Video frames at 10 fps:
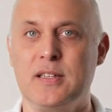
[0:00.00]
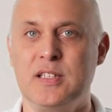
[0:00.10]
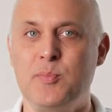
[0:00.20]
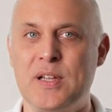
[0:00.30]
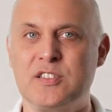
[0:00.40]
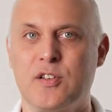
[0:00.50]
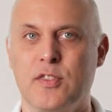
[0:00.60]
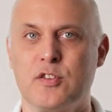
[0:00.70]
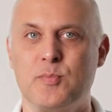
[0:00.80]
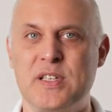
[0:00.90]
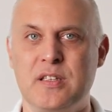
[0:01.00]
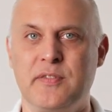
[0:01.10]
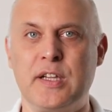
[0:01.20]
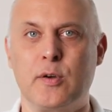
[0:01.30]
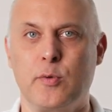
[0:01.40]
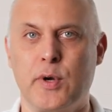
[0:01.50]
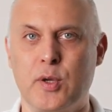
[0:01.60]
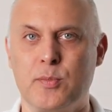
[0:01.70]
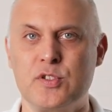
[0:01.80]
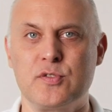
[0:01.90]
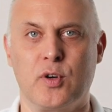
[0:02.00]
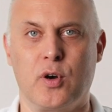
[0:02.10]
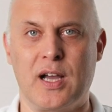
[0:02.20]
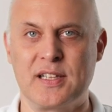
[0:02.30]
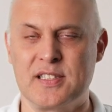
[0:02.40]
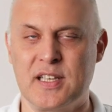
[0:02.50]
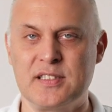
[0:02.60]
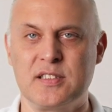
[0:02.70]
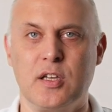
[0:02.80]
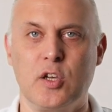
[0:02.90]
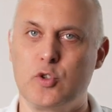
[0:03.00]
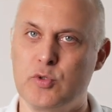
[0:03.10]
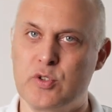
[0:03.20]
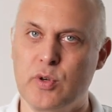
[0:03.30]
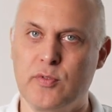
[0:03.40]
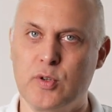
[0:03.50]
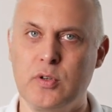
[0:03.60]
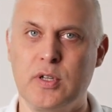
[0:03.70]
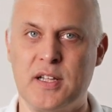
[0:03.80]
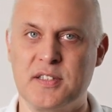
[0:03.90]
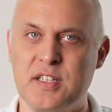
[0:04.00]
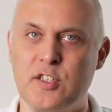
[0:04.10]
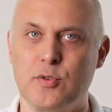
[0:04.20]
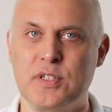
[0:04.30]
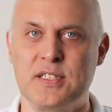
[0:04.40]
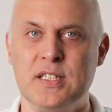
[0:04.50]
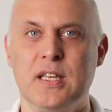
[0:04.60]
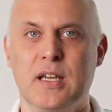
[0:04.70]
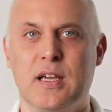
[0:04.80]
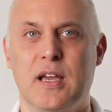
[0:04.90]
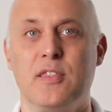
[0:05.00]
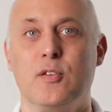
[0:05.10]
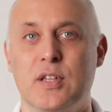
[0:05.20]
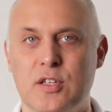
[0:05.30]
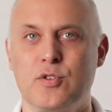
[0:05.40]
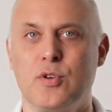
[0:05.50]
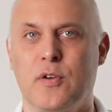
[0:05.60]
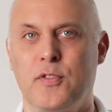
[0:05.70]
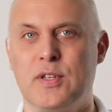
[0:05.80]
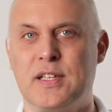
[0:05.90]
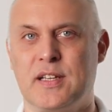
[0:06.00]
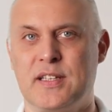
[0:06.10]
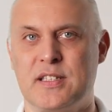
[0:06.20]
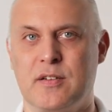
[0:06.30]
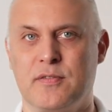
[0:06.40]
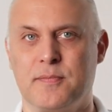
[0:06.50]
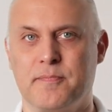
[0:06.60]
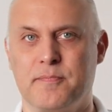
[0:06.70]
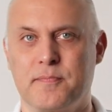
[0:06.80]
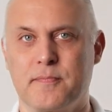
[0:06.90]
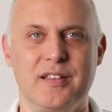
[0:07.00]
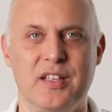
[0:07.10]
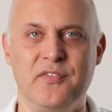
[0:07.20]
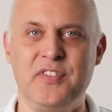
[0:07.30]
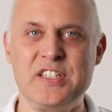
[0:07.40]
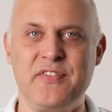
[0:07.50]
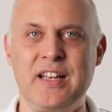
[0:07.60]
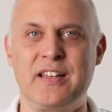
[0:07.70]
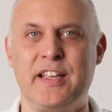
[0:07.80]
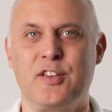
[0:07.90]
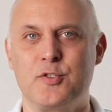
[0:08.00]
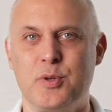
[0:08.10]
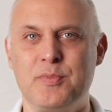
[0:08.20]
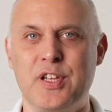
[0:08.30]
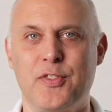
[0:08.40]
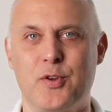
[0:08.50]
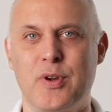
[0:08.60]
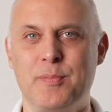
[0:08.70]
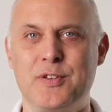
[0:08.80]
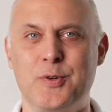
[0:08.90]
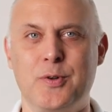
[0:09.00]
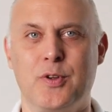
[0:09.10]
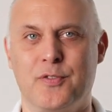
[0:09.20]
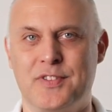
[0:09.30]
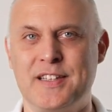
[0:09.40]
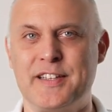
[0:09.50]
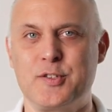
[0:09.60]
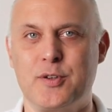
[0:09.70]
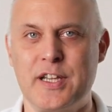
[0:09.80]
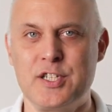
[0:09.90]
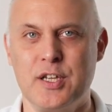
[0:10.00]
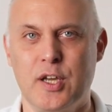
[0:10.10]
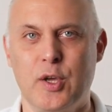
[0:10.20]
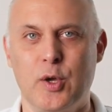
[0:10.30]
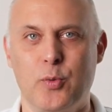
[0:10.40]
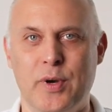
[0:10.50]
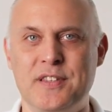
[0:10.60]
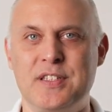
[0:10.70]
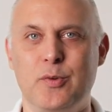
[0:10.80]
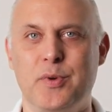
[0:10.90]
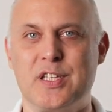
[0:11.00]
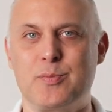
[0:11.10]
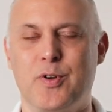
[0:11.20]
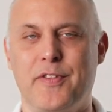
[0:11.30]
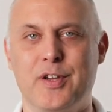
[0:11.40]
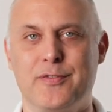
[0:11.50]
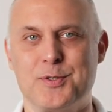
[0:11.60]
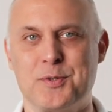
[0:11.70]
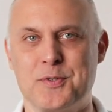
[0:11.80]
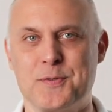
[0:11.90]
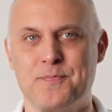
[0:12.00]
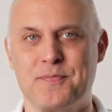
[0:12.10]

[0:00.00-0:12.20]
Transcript: depends on the specific requirements for access, retrieval, and security, and the nature of the data itself. If this felt like a trip down the rabbit hole of data storage, wait till we explore the other zones.